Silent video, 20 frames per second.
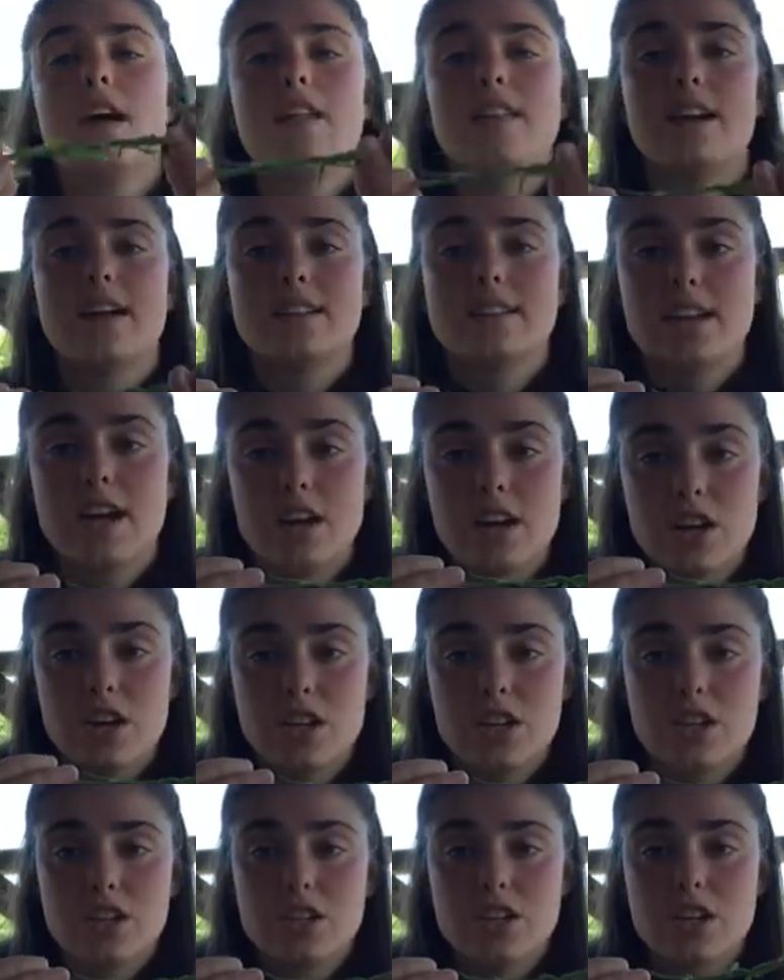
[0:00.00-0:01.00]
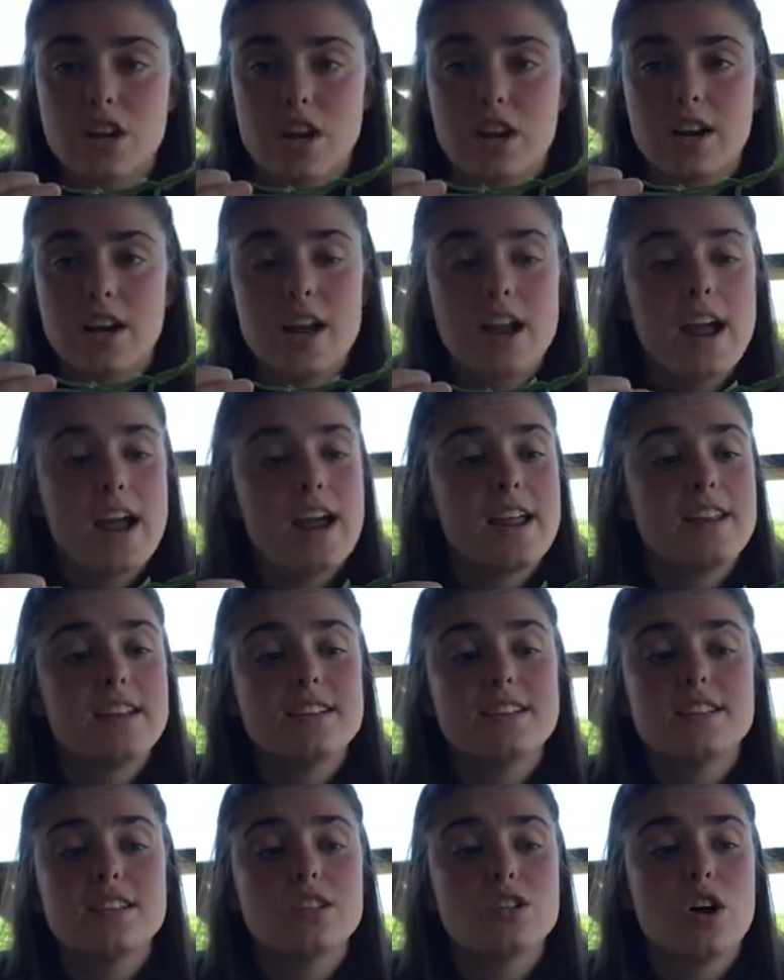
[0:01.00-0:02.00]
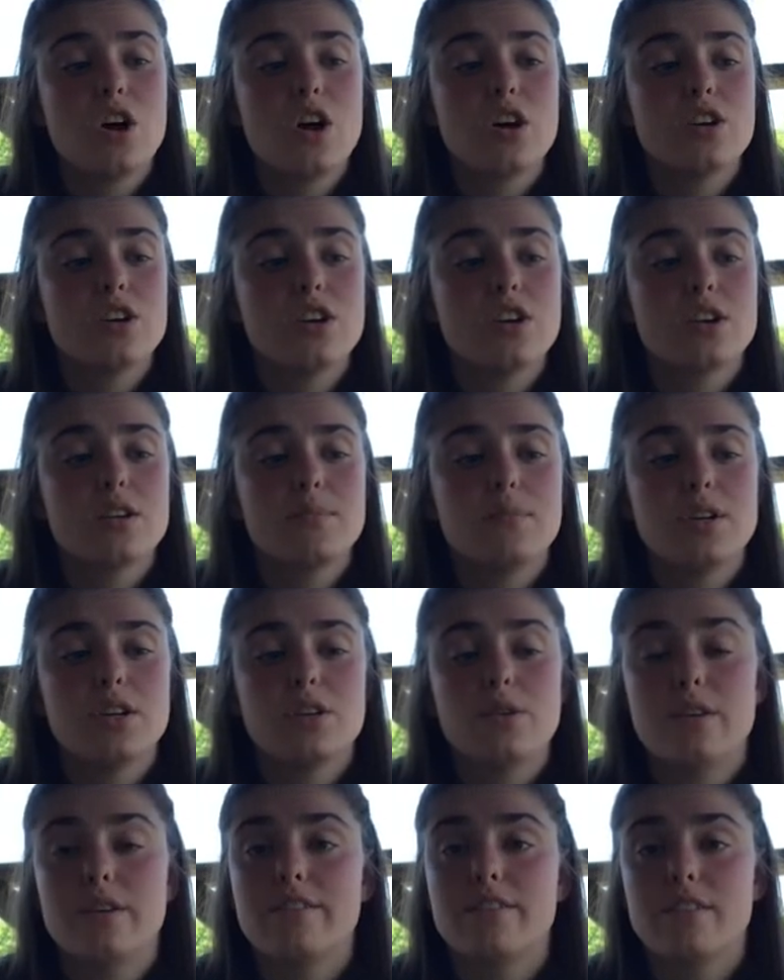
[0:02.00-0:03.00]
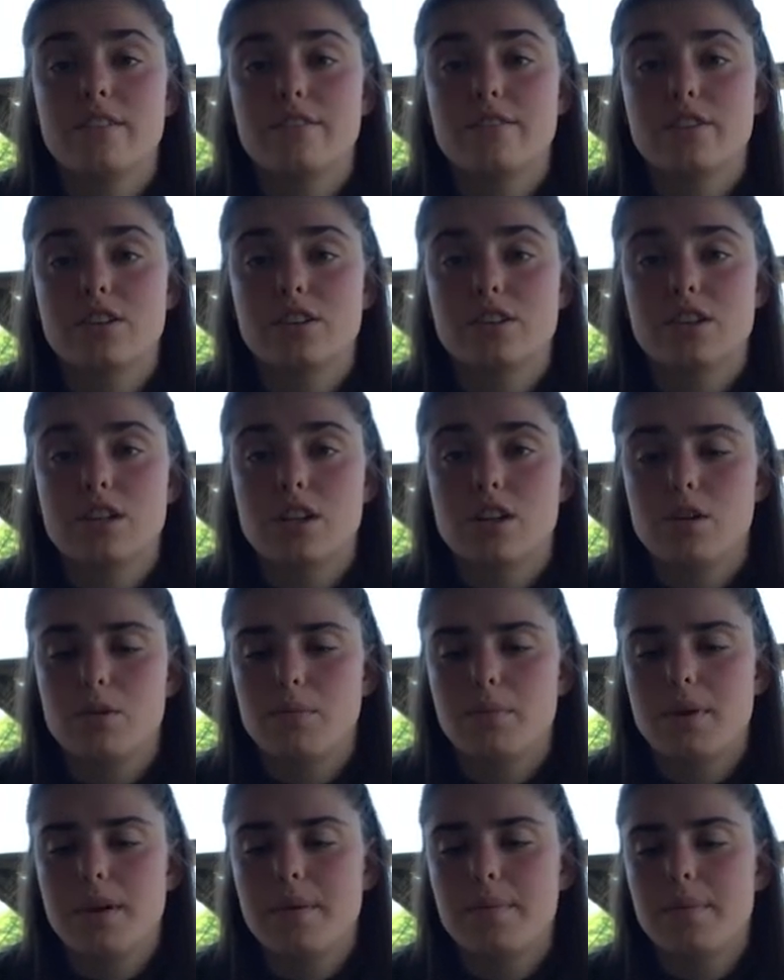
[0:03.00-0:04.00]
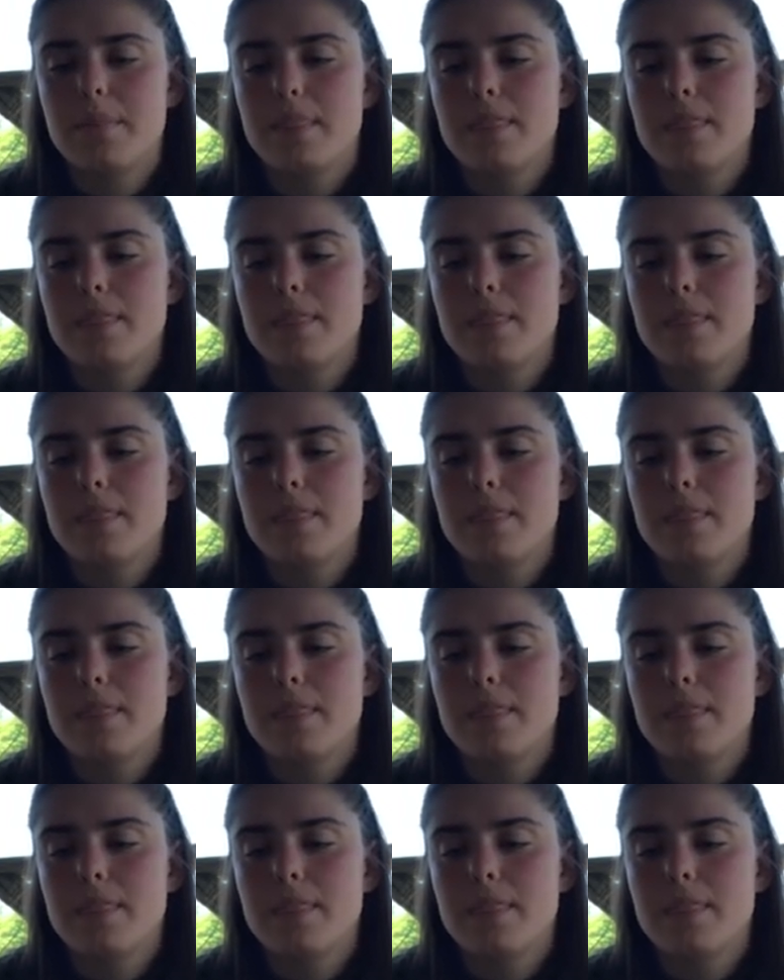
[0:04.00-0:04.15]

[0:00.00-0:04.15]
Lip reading: that's how you're gonna start. And this is all you're gonna be doing for the first little bit.